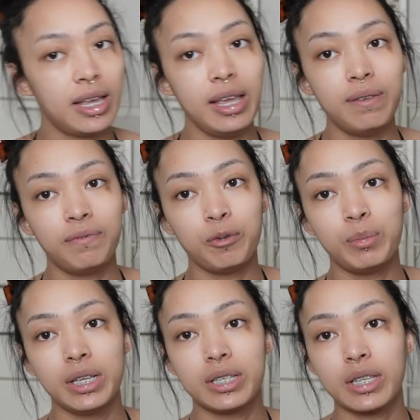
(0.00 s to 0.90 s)
the
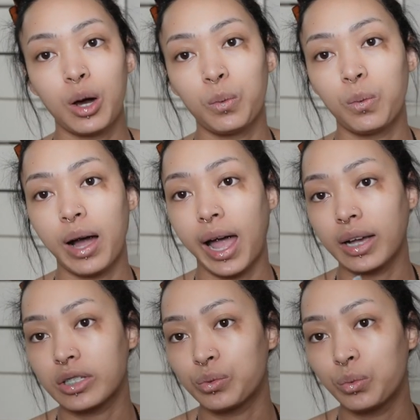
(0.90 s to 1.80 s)
infamous
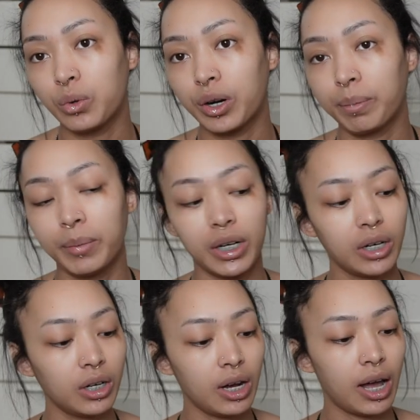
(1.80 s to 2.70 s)
wax
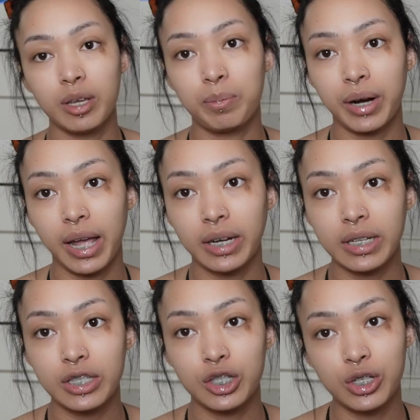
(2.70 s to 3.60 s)
warmer. The brand
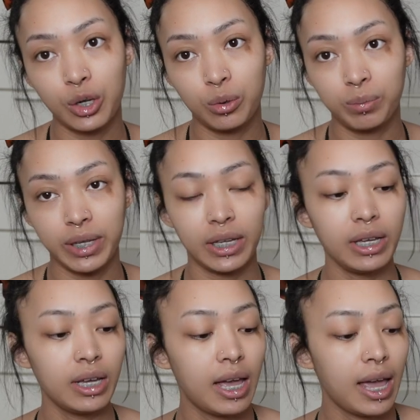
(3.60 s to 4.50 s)
is Domi.
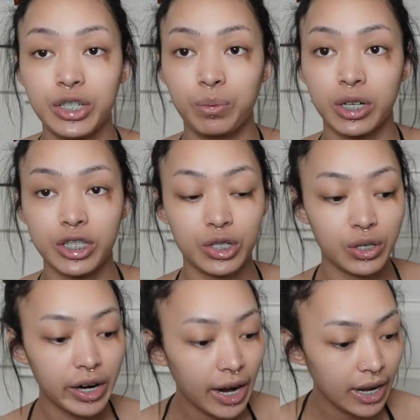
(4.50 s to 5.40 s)
She works
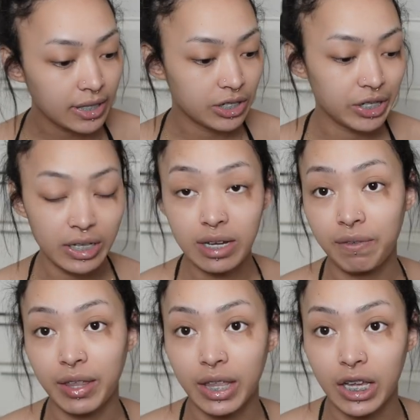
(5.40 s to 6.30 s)
great. She gets
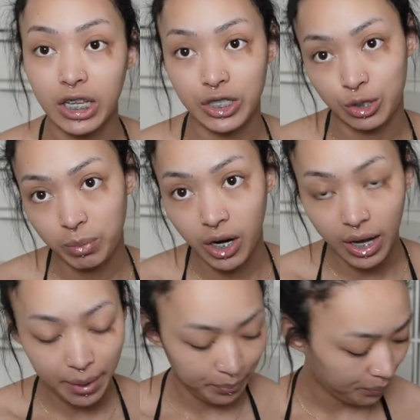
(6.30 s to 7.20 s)
everything super hot.